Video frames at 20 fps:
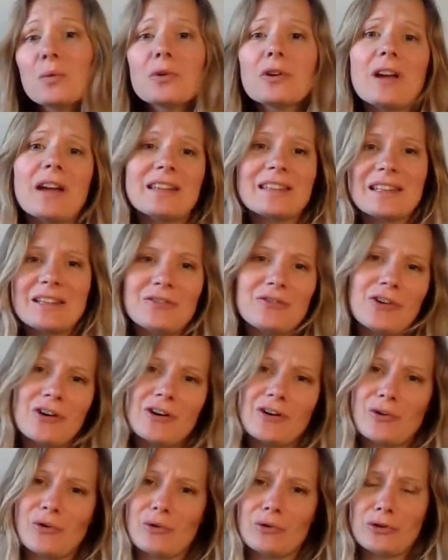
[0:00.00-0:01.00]
we're asking for
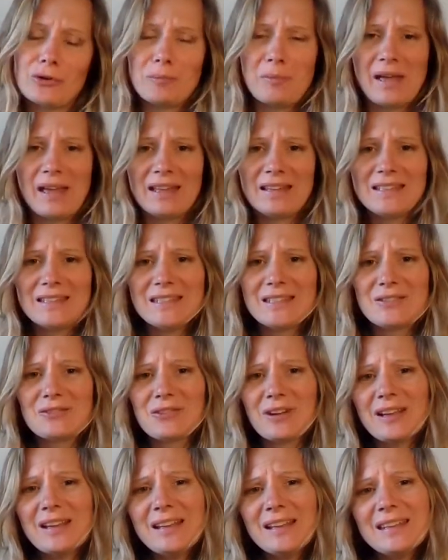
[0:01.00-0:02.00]
our older pets,
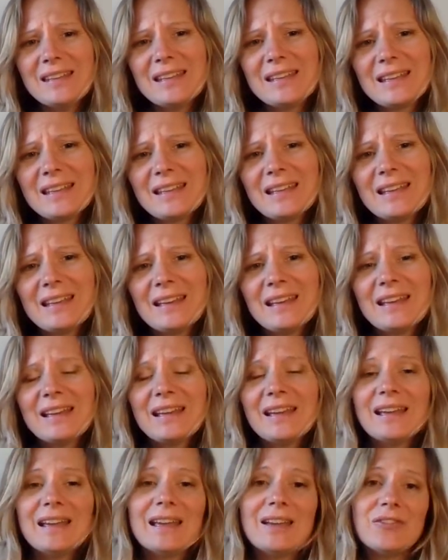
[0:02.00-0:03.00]
right?
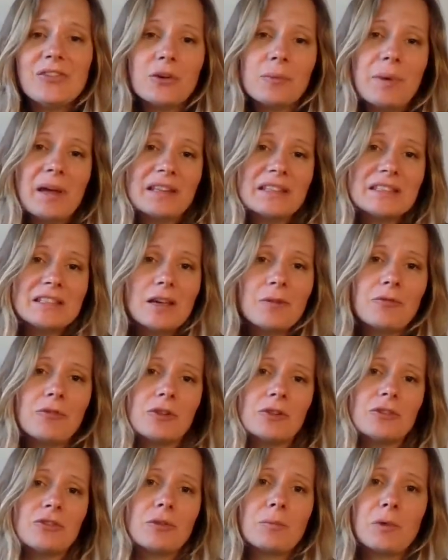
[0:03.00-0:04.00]
If your pet
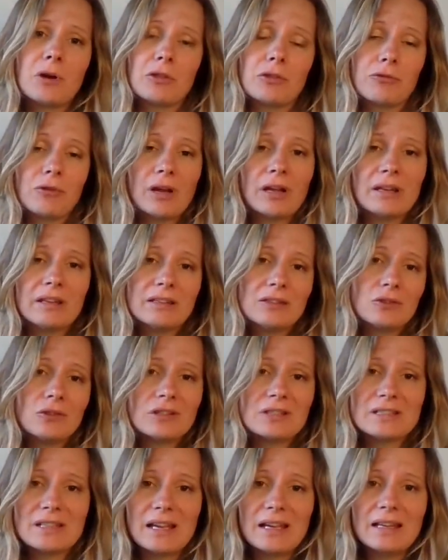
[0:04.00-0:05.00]
suffers from arthritis or
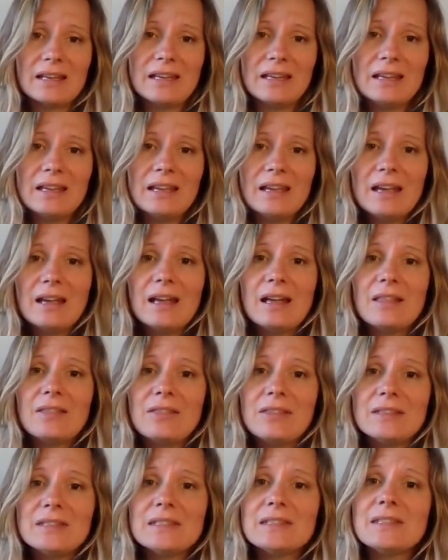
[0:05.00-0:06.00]
anxiety,
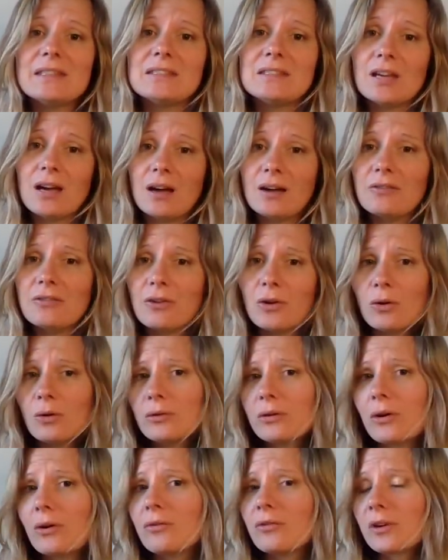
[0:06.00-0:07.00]
this is a tough goal
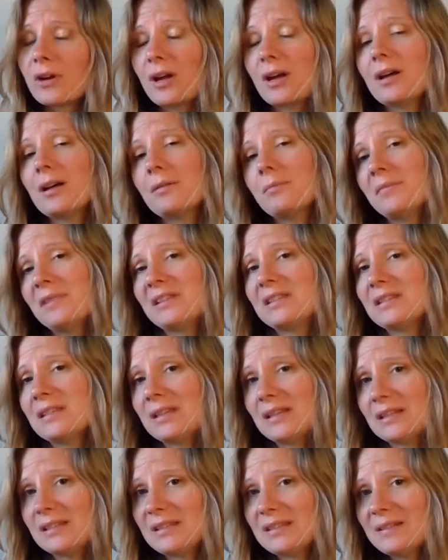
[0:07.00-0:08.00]
to overcome, isn't
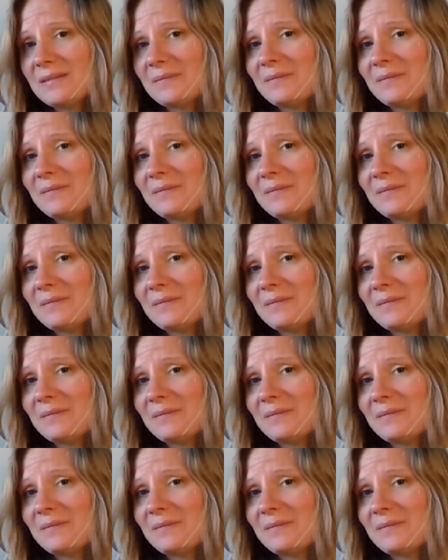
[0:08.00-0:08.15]
it?